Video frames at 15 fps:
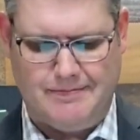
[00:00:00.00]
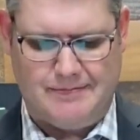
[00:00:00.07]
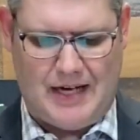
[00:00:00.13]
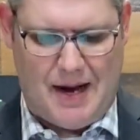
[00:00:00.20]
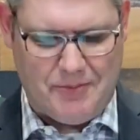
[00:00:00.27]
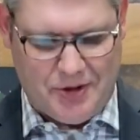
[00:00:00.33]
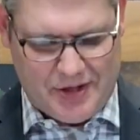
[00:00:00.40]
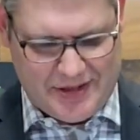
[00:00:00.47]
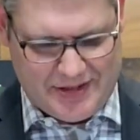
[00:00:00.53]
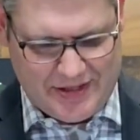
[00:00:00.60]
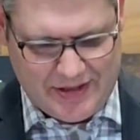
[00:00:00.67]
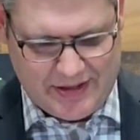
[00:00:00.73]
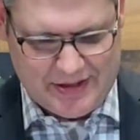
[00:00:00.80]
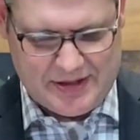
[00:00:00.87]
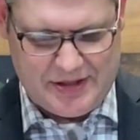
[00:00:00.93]
I'm going
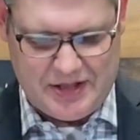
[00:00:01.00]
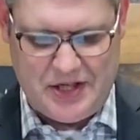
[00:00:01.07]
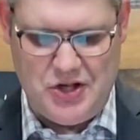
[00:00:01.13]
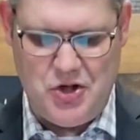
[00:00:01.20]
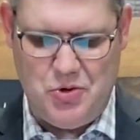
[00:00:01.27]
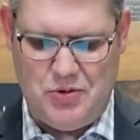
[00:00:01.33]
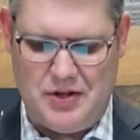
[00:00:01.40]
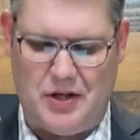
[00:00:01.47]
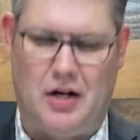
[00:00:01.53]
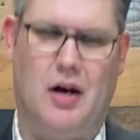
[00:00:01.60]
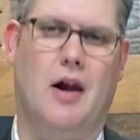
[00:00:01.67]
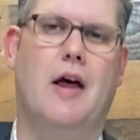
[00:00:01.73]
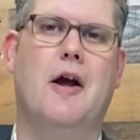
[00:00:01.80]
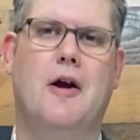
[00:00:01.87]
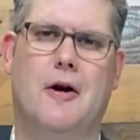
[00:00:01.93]
to continue to
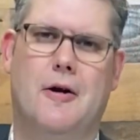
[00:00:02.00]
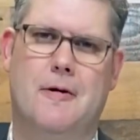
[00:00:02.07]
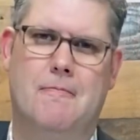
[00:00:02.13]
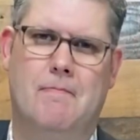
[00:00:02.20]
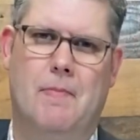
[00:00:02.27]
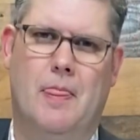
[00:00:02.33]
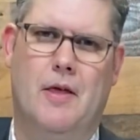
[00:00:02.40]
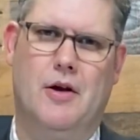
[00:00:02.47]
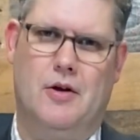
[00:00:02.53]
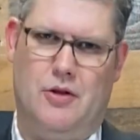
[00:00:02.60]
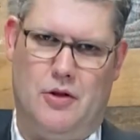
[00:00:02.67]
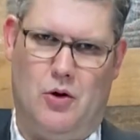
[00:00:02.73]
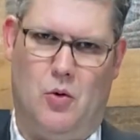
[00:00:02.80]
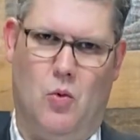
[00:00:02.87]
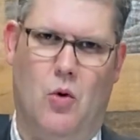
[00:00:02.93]
declare
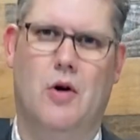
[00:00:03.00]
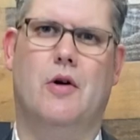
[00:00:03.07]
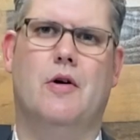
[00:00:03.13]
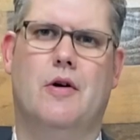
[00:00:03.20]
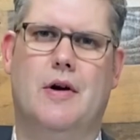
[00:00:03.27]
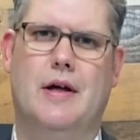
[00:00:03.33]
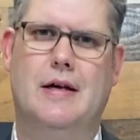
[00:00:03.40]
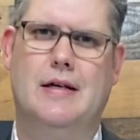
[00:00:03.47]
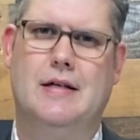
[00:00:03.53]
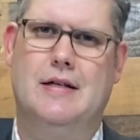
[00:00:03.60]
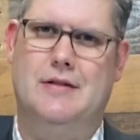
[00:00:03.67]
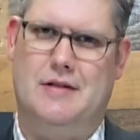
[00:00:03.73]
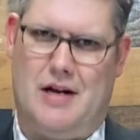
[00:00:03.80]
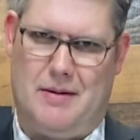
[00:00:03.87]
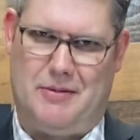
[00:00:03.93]
the word
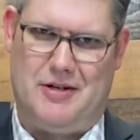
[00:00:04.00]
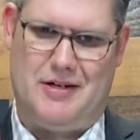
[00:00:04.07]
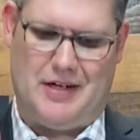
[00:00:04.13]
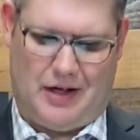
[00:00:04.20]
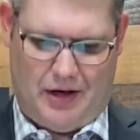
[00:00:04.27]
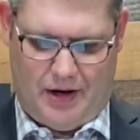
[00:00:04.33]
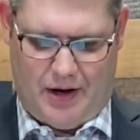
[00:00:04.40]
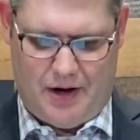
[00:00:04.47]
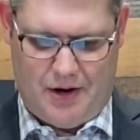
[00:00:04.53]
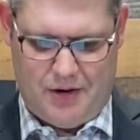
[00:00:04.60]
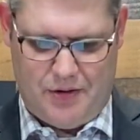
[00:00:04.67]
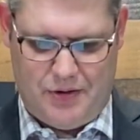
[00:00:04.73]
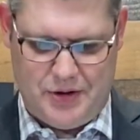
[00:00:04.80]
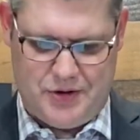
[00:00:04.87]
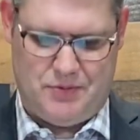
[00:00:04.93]
that I'm going to
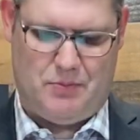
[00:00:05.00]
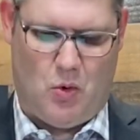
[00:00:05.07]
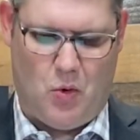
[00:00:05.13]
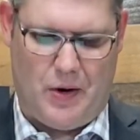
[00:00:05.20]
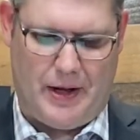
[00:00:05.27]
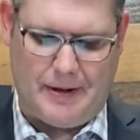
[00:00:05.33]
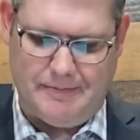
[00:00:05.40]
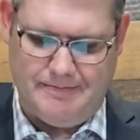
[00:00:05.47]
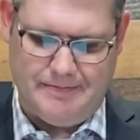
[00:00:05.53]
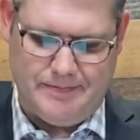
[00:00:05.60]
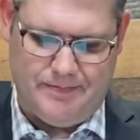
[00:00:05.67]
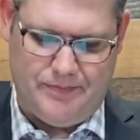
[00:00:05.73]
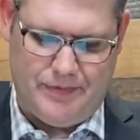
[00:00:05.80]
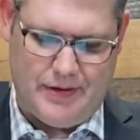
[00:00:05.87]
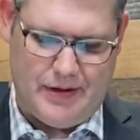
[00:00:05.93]
declare this morning.
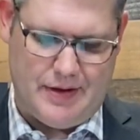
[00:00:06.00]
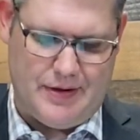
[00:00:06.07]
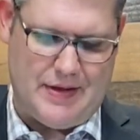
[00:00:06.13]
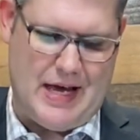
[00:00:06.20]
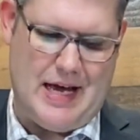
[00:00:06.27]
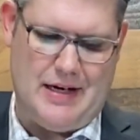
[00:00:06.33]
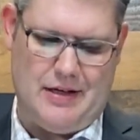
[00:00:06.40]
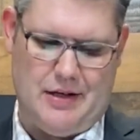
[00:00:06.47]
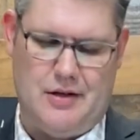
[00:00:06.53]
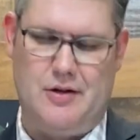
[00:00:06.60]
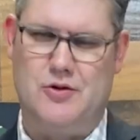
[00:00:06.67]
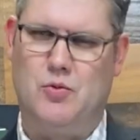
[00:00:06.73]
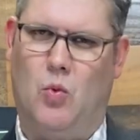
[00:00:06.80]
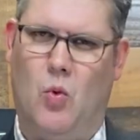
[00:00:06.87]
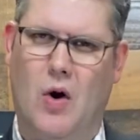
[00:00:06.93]
And that
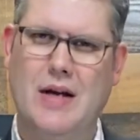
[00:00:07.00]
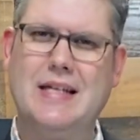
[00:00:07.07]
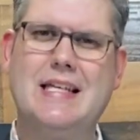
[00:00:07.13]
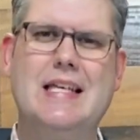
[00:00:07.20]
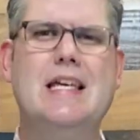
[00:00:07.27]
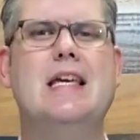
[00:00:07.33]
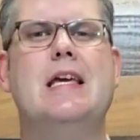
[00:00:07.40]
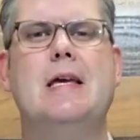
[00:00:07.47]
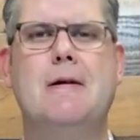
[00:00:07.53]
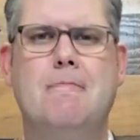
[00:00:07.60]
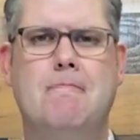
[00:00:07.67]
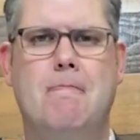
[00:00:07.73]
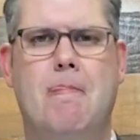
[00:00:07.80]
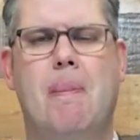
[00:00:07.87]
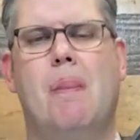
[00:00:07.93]
is one key
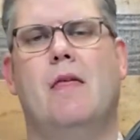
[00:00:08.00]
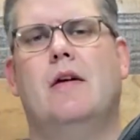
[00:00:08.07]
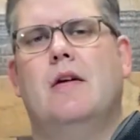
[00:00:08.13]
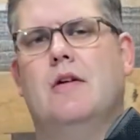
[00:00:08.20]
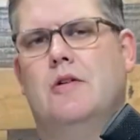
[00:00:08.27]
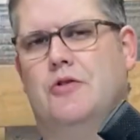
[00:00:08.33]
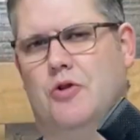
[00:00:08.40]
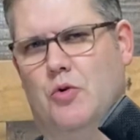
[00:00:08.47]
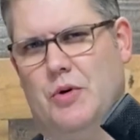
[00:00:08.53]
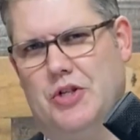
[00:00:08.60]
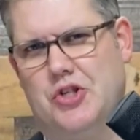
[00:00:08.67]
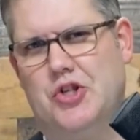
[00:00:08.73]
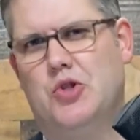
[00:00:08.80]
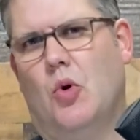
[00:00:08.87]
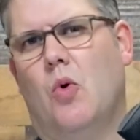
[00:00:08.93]
to
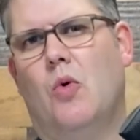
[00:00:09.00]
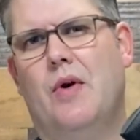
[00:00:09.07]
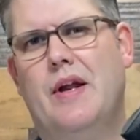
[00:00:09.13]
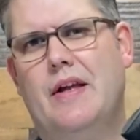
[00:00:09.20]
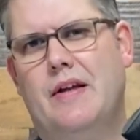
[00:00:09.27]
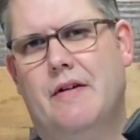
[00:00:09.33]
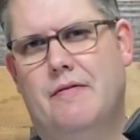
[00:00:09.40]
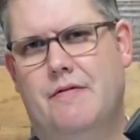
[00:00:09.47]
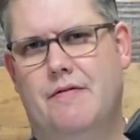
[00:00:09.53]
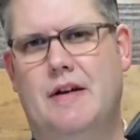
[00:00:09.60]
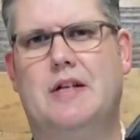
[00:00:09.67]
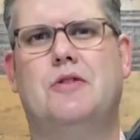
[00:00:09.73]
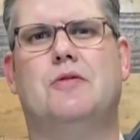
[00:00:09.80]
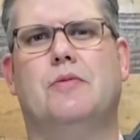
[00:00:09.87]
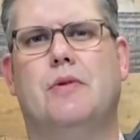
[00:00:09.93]
restoring
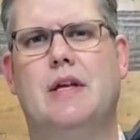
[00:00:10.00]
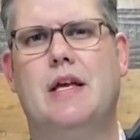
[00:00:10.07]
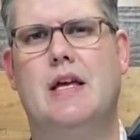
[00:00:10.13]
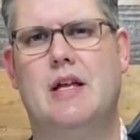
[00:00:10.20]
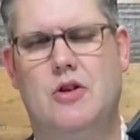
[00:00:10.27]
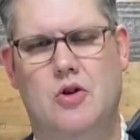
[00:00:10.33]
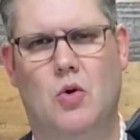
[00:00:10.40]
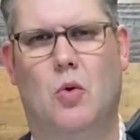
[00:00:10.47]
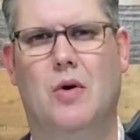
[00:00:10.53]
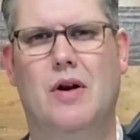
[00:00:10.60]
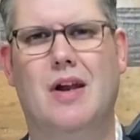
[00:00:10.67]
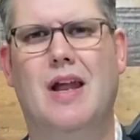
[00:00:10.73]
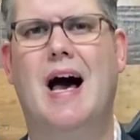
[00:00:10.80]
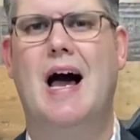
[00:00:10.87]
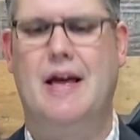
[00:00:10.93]
victory in your
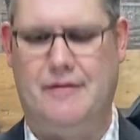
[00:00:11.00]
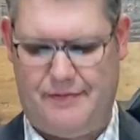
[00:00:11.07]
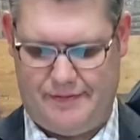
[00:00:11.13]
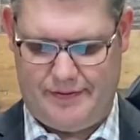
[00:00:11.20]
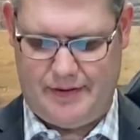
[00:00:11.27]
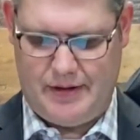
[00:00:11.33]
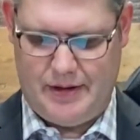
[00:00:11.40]
life